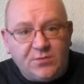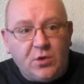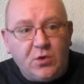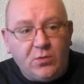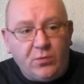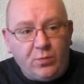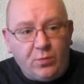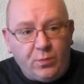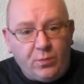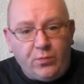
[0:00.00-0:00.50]
but
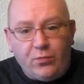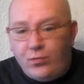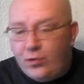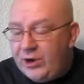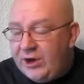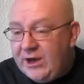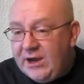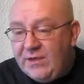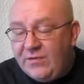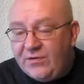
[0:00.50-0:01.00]

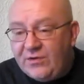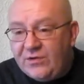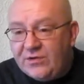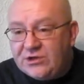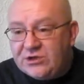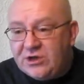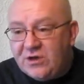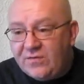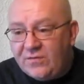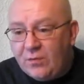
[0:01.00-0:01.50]
running it through the
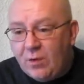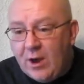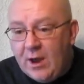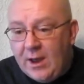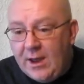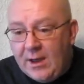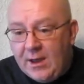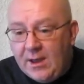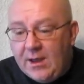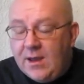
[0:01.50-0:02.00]

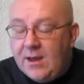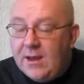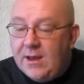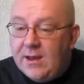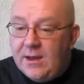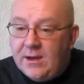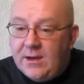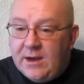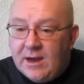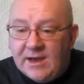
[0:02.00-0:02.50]
software,
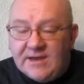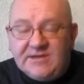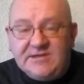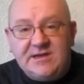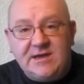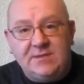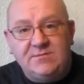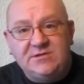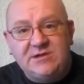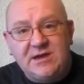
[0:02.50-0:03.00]
9
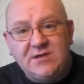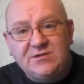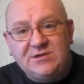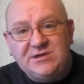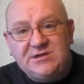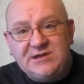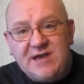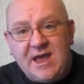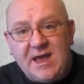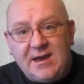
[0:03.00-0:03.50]
times out of
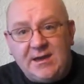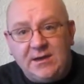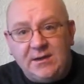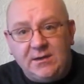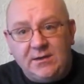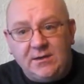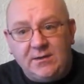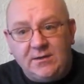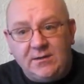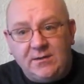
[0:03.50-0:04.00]
10,
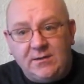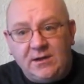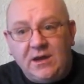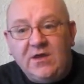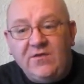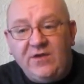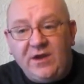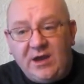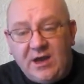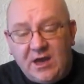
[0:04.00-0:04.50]

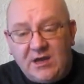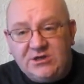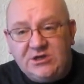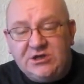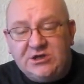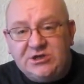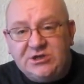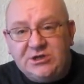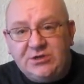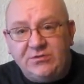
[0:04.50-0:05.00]
if you catch
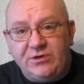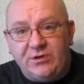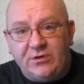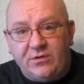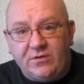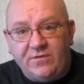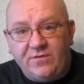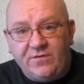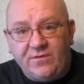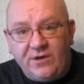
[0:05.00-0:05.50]
it soon
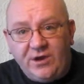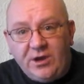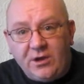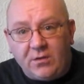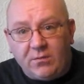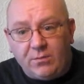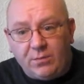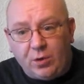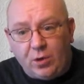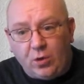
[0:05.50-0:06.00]
enough, you
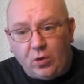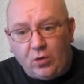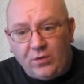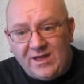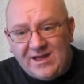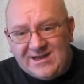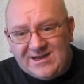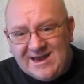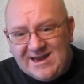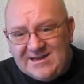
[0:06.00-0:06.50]
can pull all
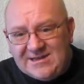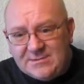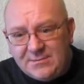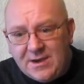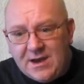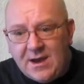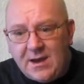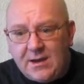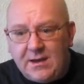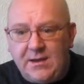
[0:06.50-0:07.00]
that data
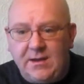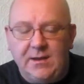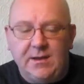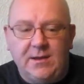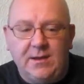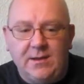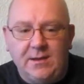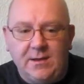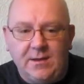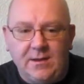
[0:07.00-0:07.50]
back
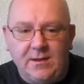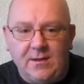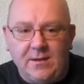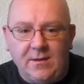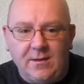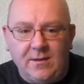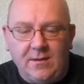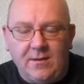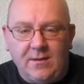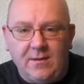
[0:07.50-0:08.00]

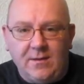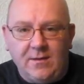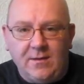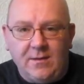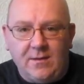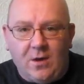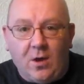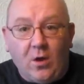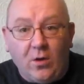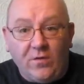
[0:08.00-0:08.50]

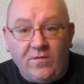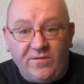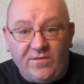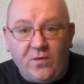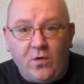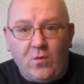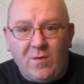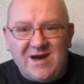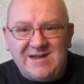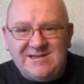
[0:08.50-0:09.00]
on a
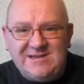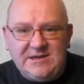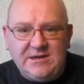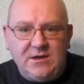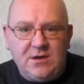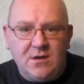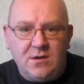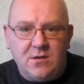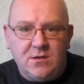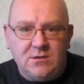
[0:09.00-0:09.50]
formatted
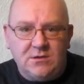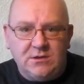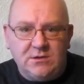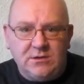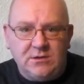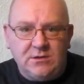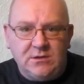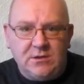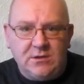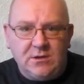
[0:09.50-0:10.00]
card.
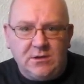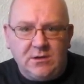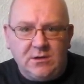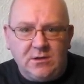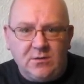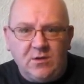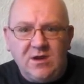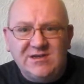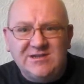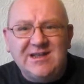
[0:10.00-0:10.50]

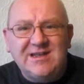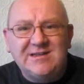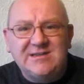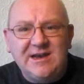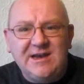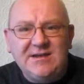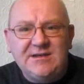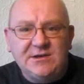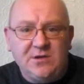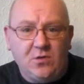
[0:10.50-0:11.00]
Where's that
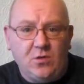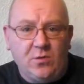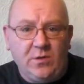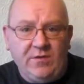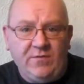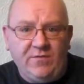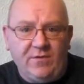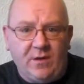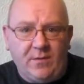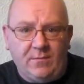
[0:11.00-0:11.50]
data coming
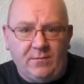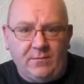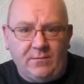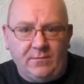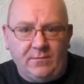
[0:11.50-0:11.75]
from?